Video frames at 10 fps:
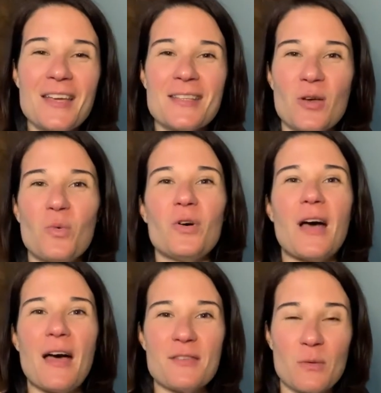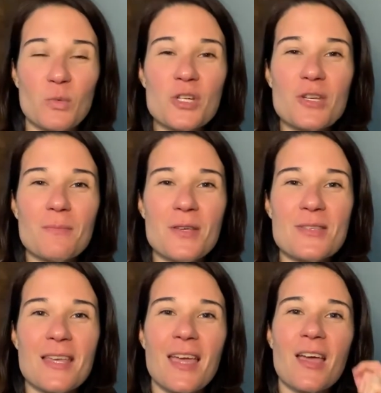So we'll have some worship
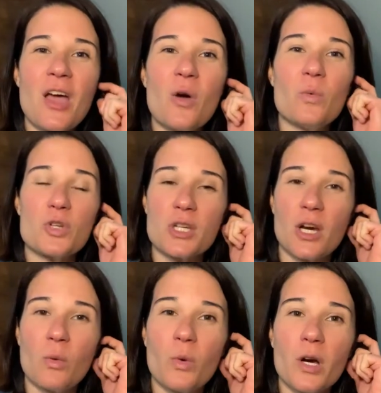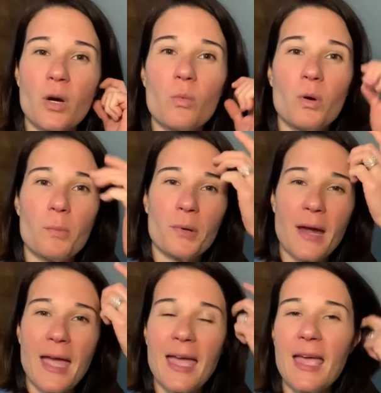music. We'll share a word. We'll
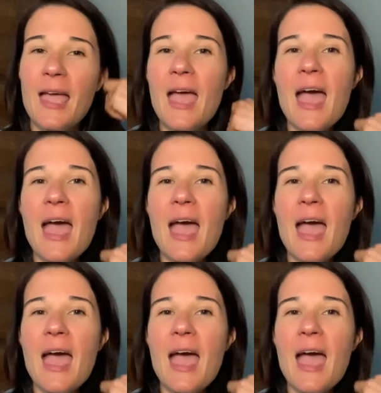pray.